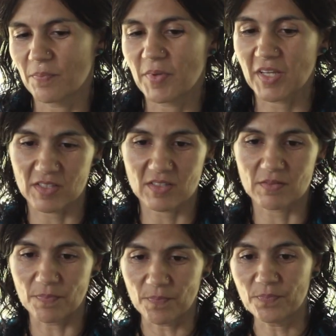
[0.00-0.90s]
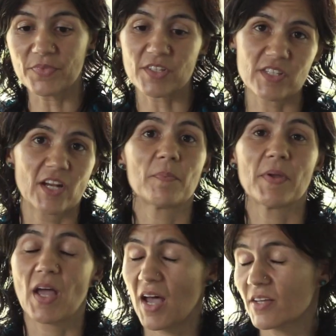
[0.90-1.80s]
because this
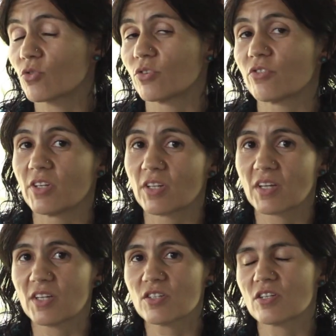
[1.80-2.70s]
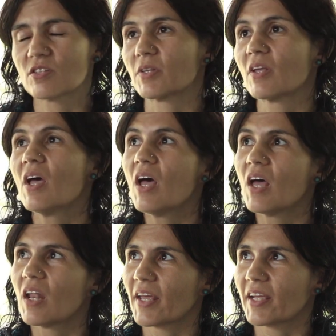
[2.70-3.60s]
therapy has contraindications, but
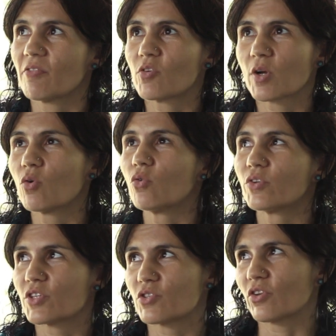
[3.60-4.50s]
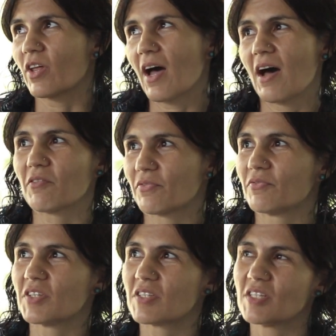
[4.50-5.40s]
like everyone who does not have
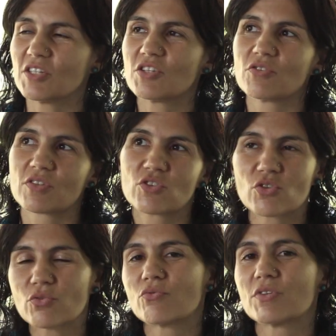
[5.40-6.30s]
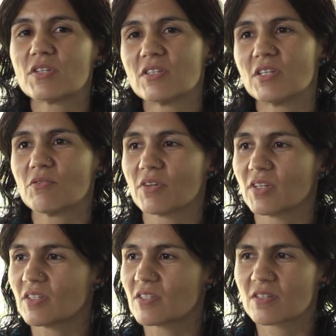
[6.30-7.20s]
these issues should receive,
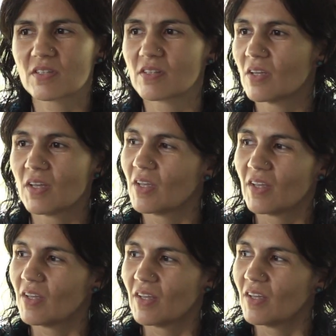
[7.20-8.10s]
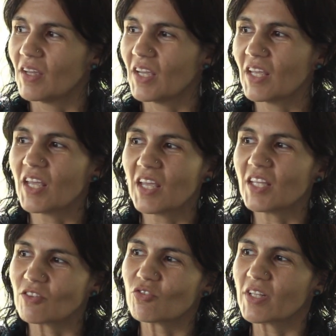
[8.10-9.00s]
and
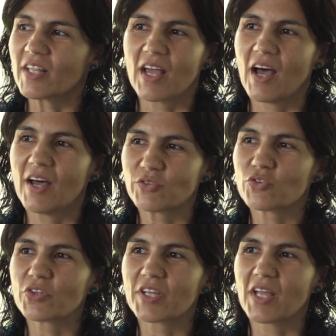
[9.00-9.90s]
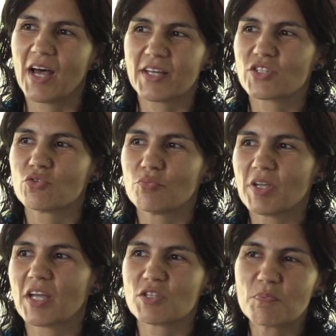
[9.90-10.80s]
it really truly has to
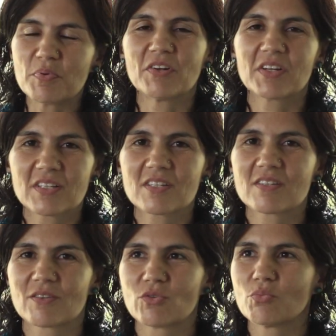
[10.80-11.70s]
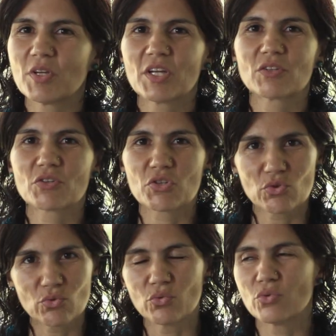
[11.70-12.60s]
be experienced to be
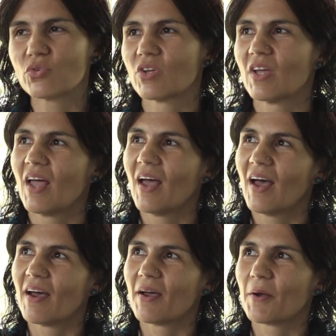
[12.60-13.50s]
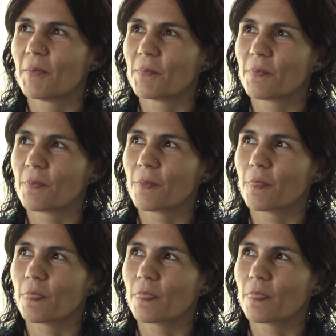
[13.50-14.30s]
understood. Yeah,